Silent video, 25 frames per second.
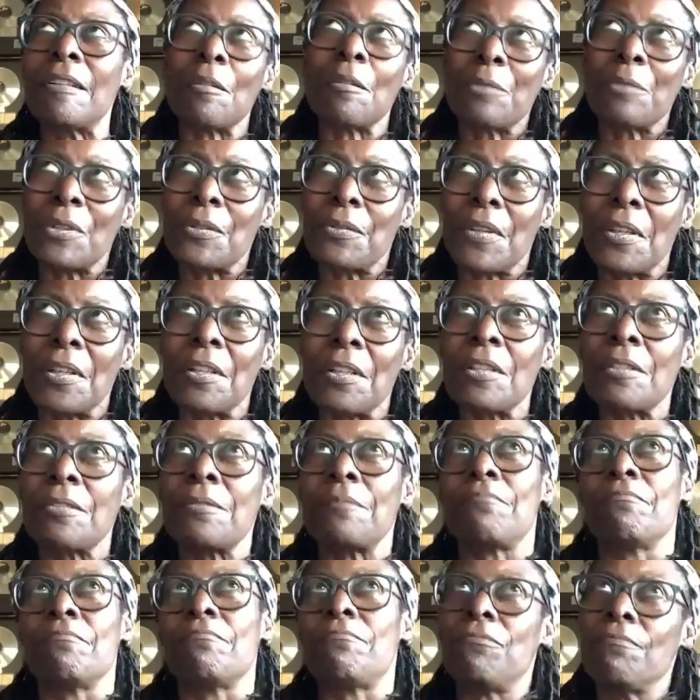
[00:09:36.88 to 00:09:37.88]
was
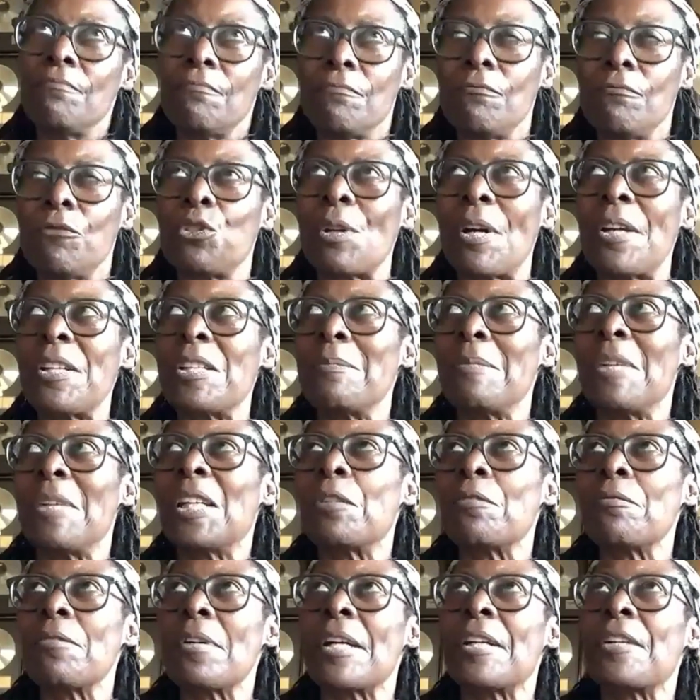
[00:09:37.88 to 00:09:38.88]
there trying to
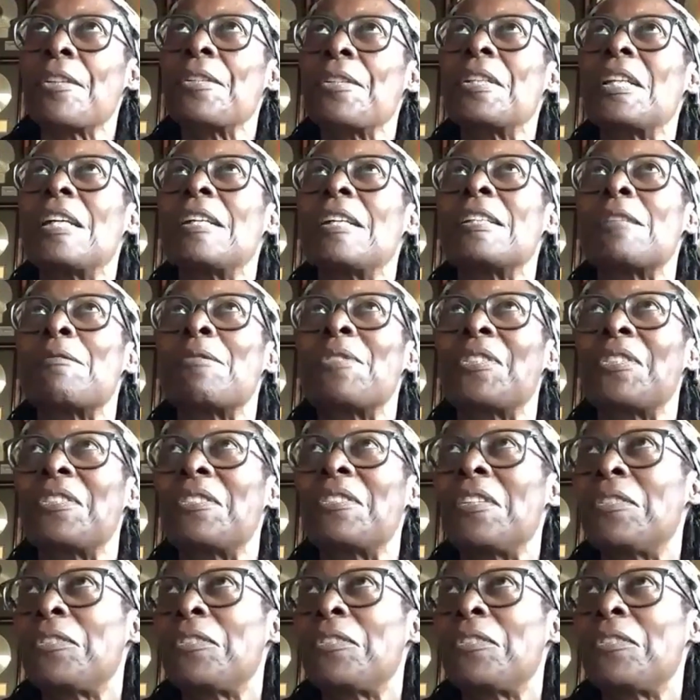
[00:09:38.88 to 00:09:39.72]
make a record, and I was in